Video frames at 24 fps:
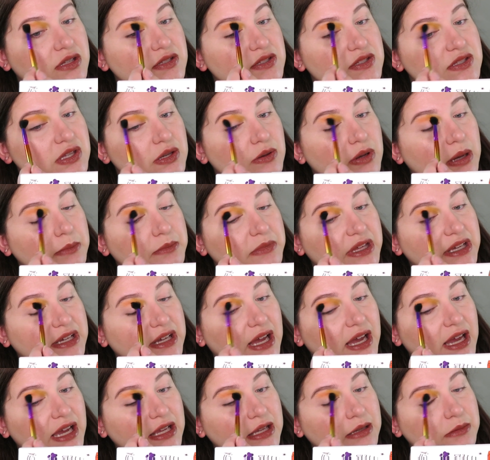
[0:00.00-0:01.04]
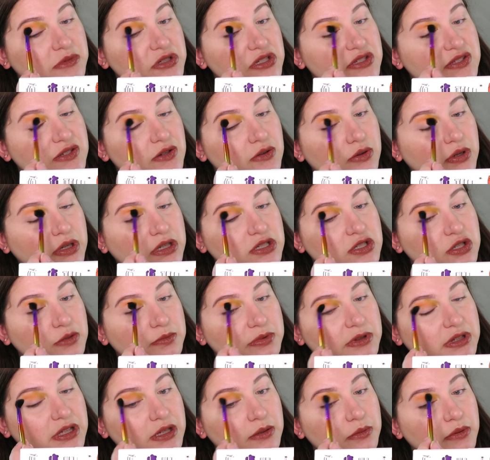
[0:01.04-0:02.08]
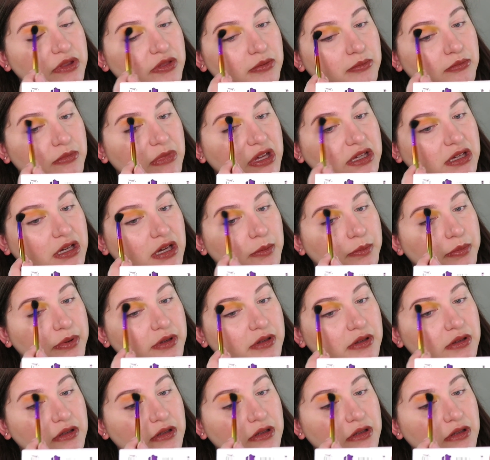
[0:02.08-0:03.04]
so I'm like, I am just going to play with makeup